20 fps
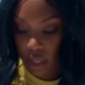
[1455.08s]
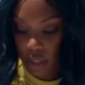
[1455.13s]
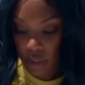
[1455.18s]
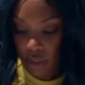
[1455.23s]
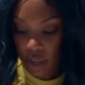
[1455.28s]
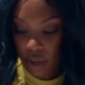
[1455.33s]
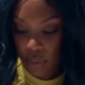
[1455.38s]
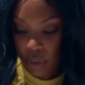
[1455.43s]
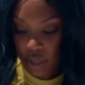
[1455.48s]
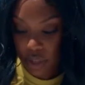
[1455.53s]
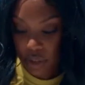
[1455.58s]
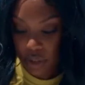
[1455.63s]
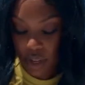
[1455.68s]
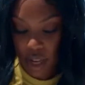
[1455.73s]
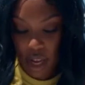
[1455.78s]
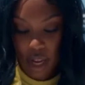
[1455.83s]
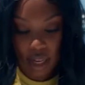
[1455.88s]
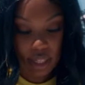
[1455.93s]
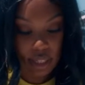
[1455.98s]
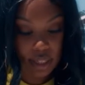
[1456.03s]
You know when you
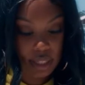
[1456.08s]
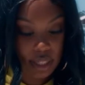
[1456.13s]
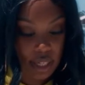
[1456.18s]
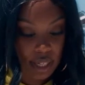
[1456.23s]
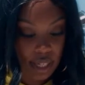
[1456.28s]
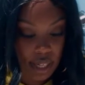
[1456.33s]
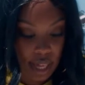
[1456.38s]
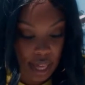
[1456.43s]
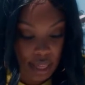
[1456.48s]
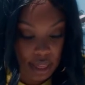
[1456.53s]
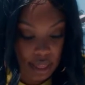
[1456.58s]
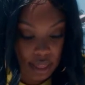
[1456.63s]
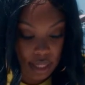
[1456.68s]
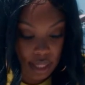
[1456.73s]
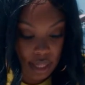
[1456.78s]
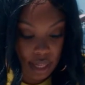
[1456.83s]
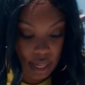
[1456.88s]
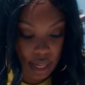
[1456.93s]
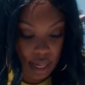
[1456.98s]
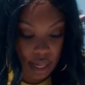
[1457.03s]
kind of look at
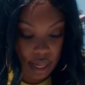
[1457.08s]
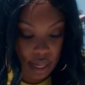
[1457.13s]
the